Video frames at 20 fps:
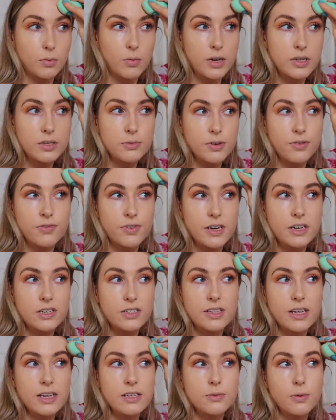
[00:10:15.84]
Once we
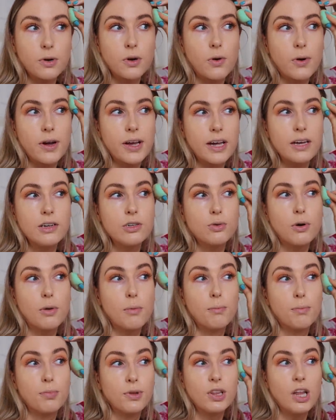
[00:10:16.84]
finish this, we're going into a
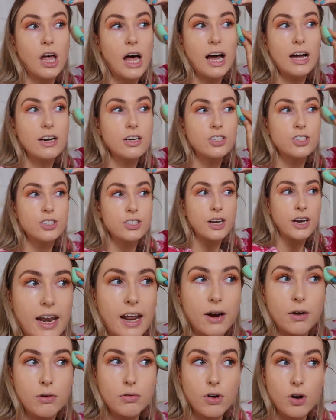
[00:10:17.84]
blush.
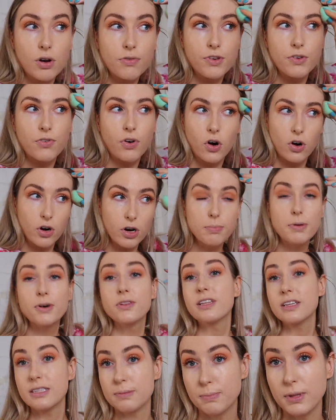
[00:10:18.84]
And I don't know if you've heard
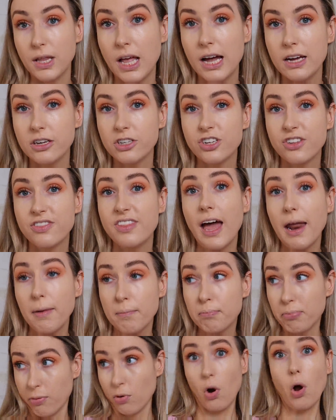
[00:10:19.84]
about this blush
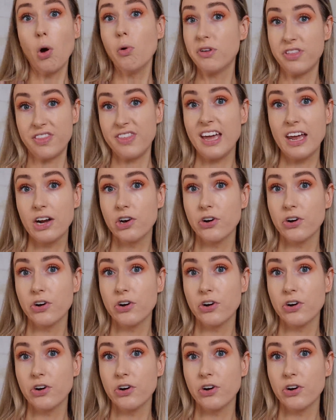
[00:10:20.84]
that broke the